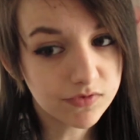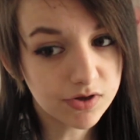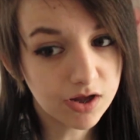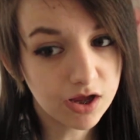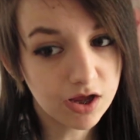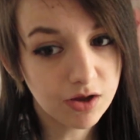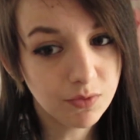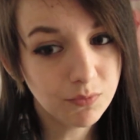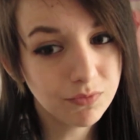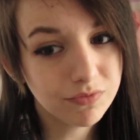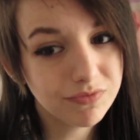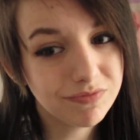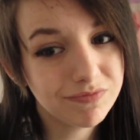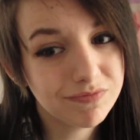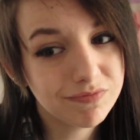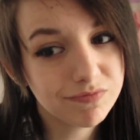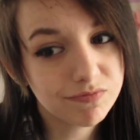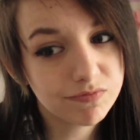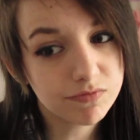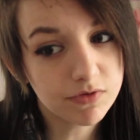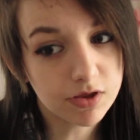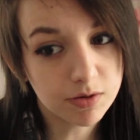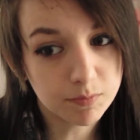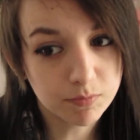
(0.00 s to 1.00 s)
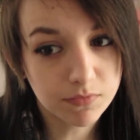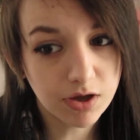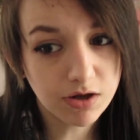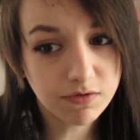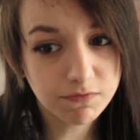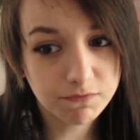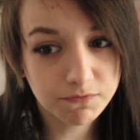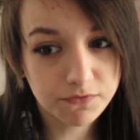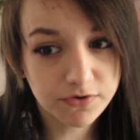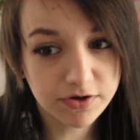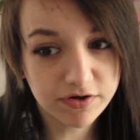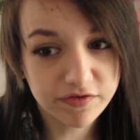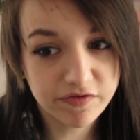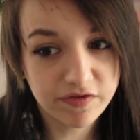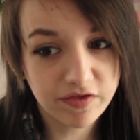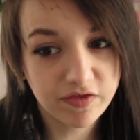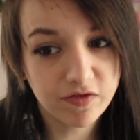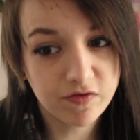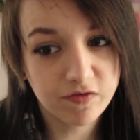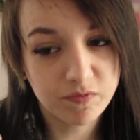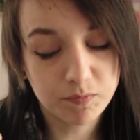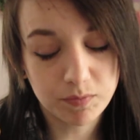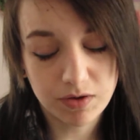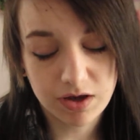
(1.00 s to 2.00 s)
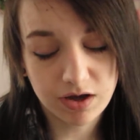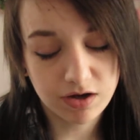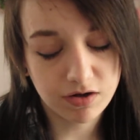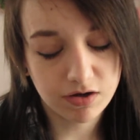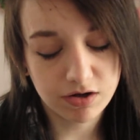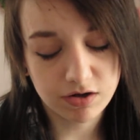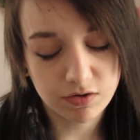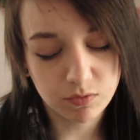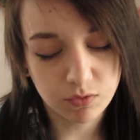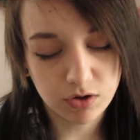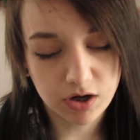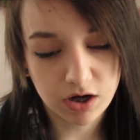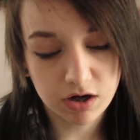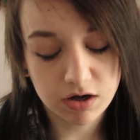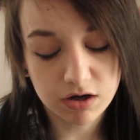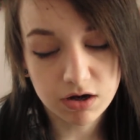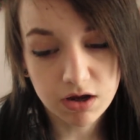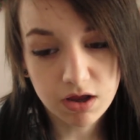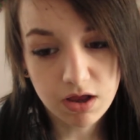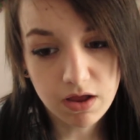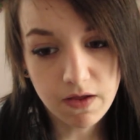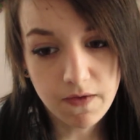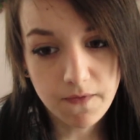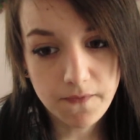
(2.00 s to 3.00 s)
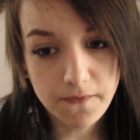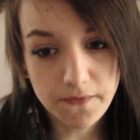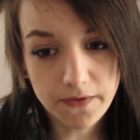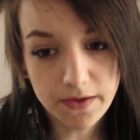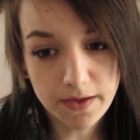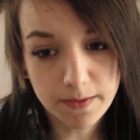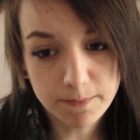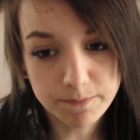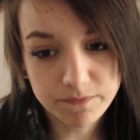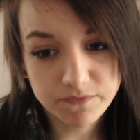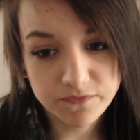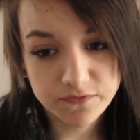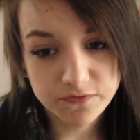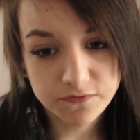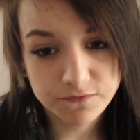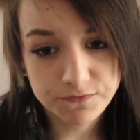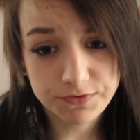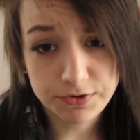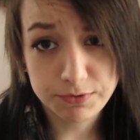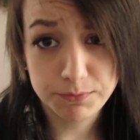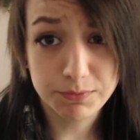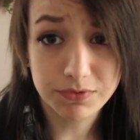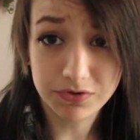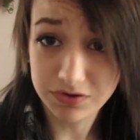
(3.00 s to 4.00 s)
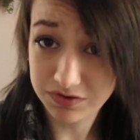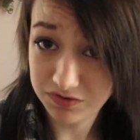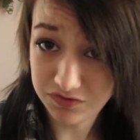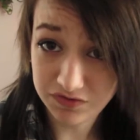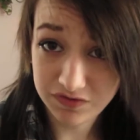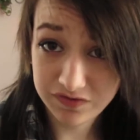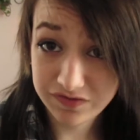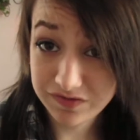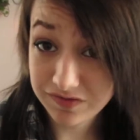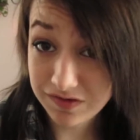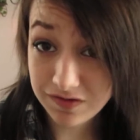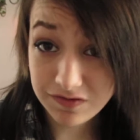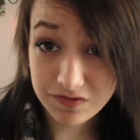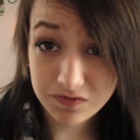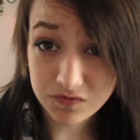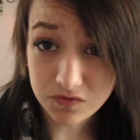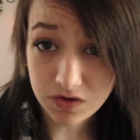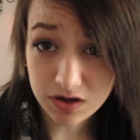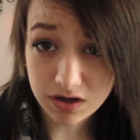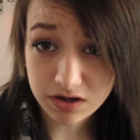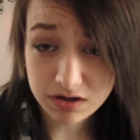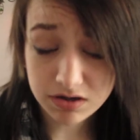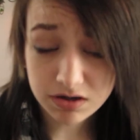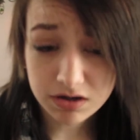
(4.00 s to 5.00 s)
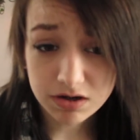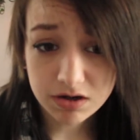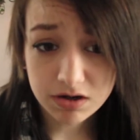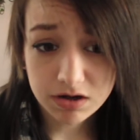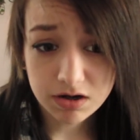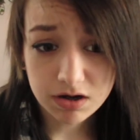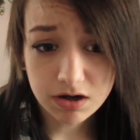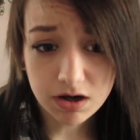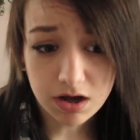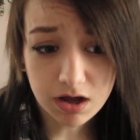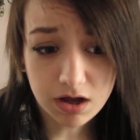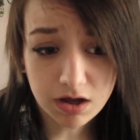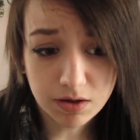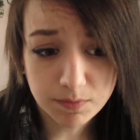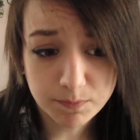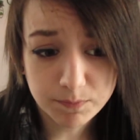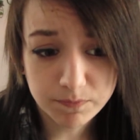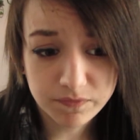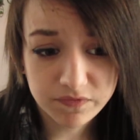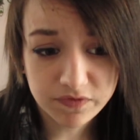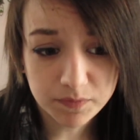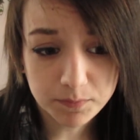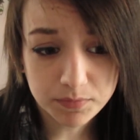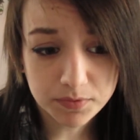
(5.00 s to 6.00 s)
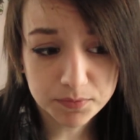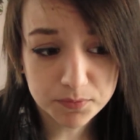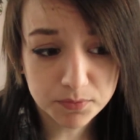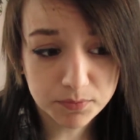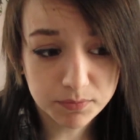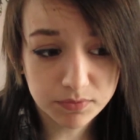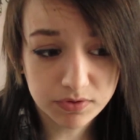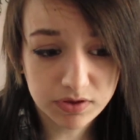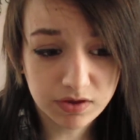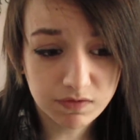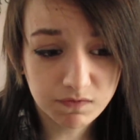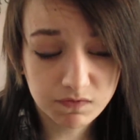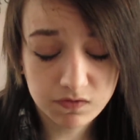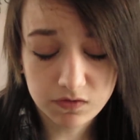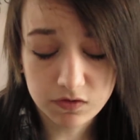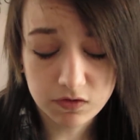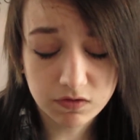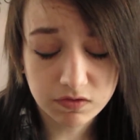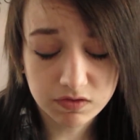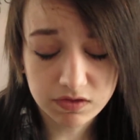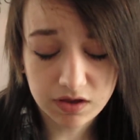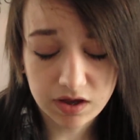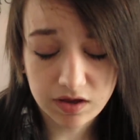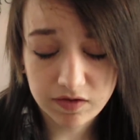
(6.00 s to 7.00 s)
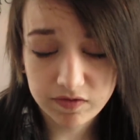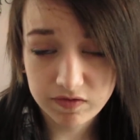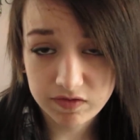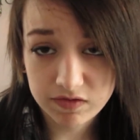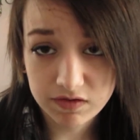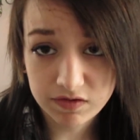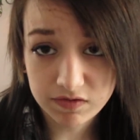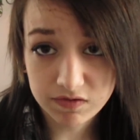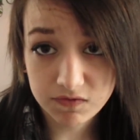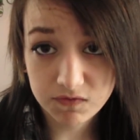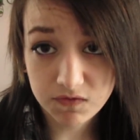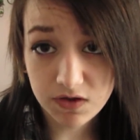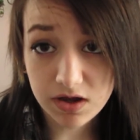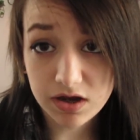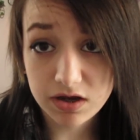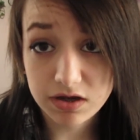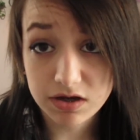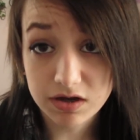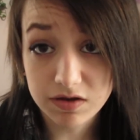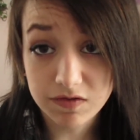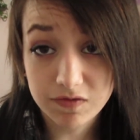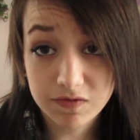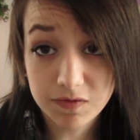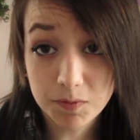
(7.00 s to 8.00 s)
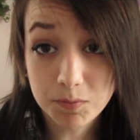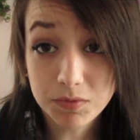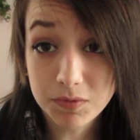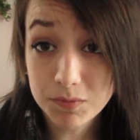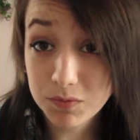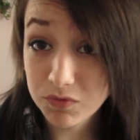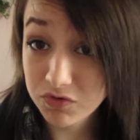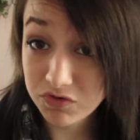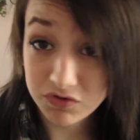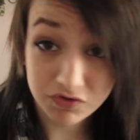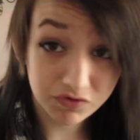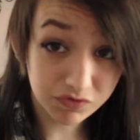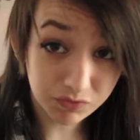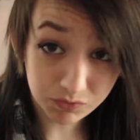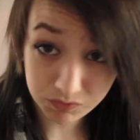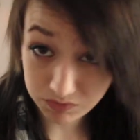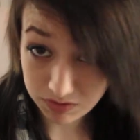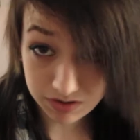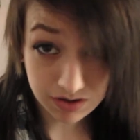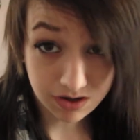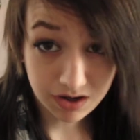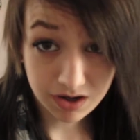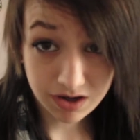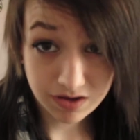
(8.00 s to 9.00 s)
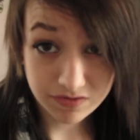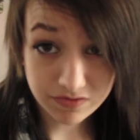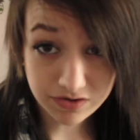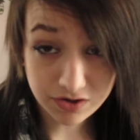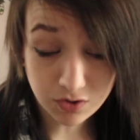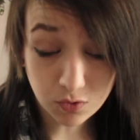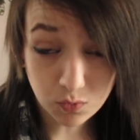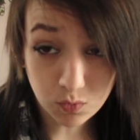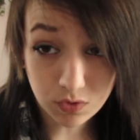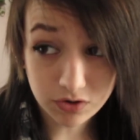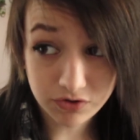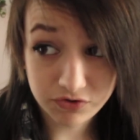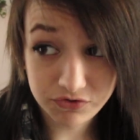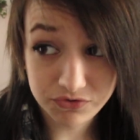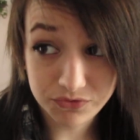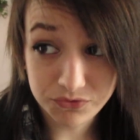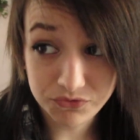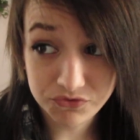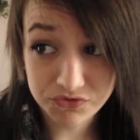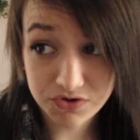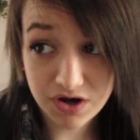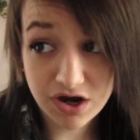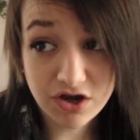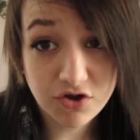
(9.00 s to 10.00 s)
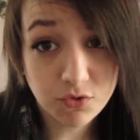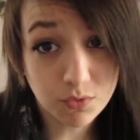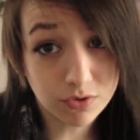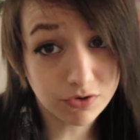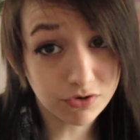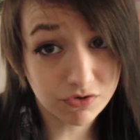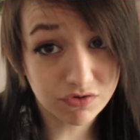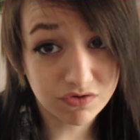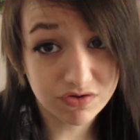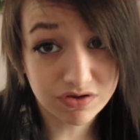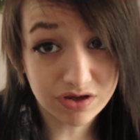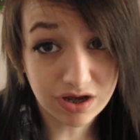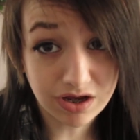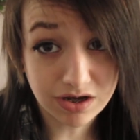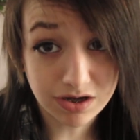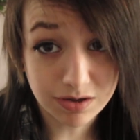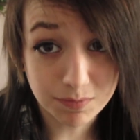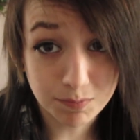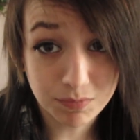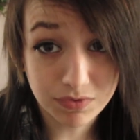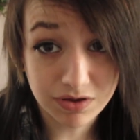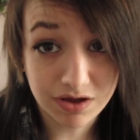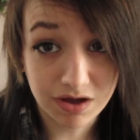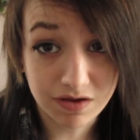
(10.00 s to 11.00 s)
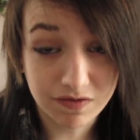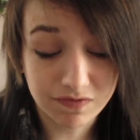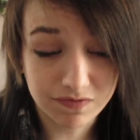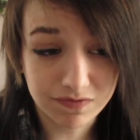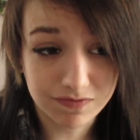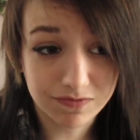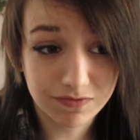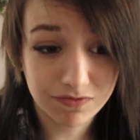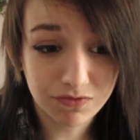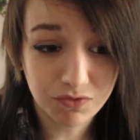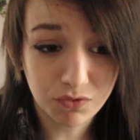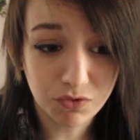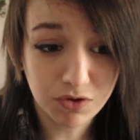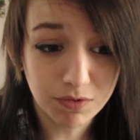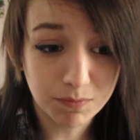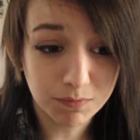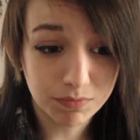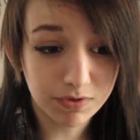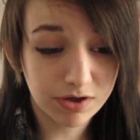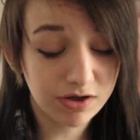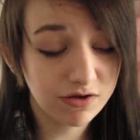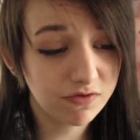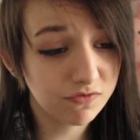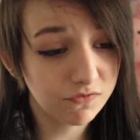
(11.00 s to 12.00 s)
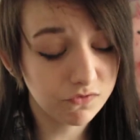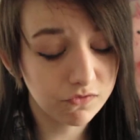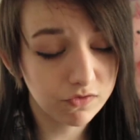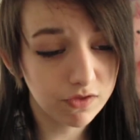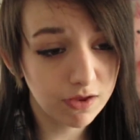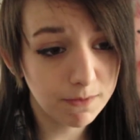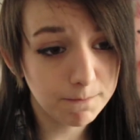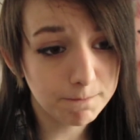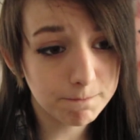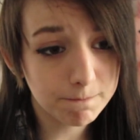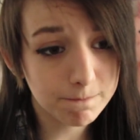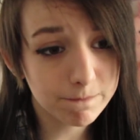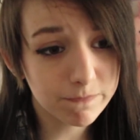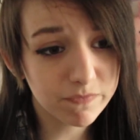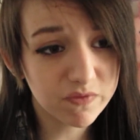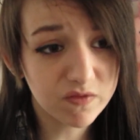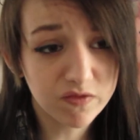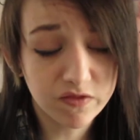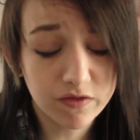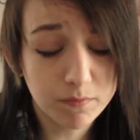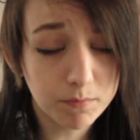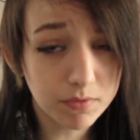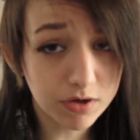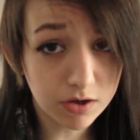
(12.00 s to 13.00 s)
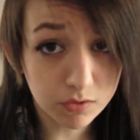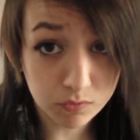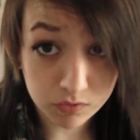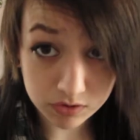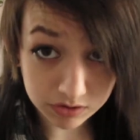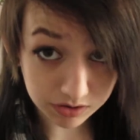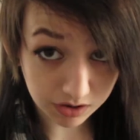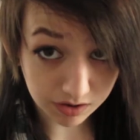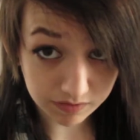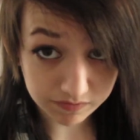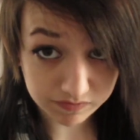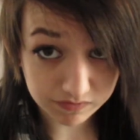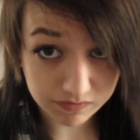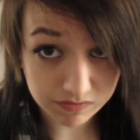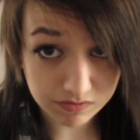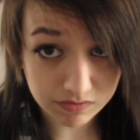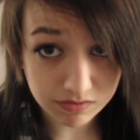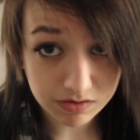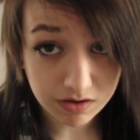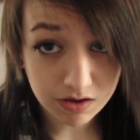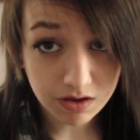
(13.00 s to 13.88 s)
I'm kind of afraid to say this, but I don't care. Very religious, and that's fine. Some people believe certain things, and that's fine. And some people are just... they don't want to try to understand it because it's too complex for them, and they may not realize it.